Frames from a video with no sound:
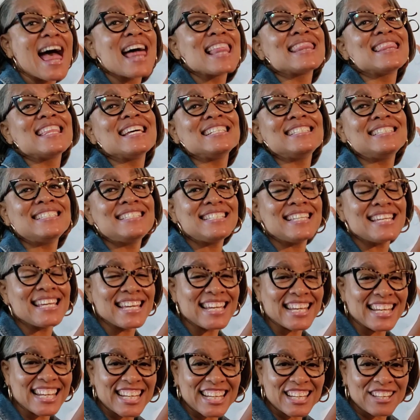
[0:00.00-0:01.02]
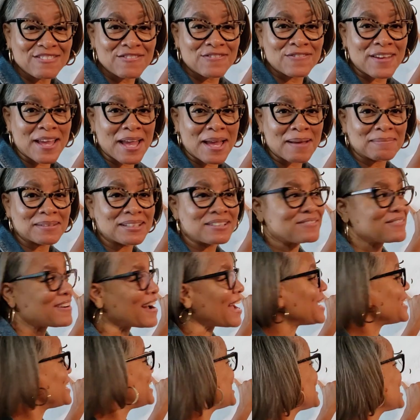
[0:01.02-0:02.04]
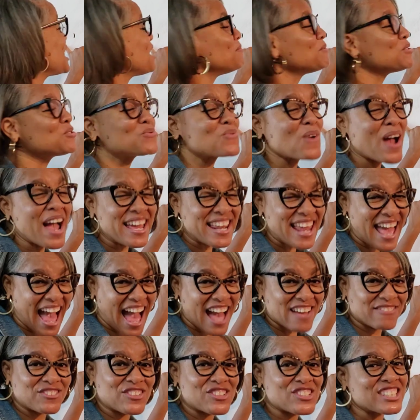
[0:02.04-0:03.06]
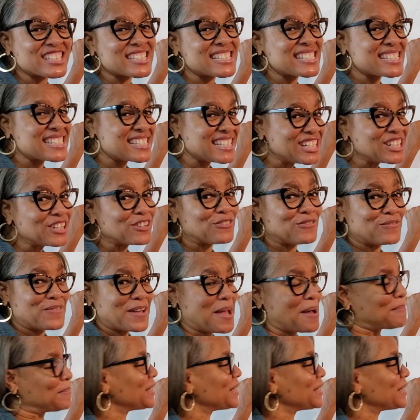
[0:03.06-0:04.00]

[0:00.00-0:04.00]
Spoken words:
The teen family, right? It comes right after the single family.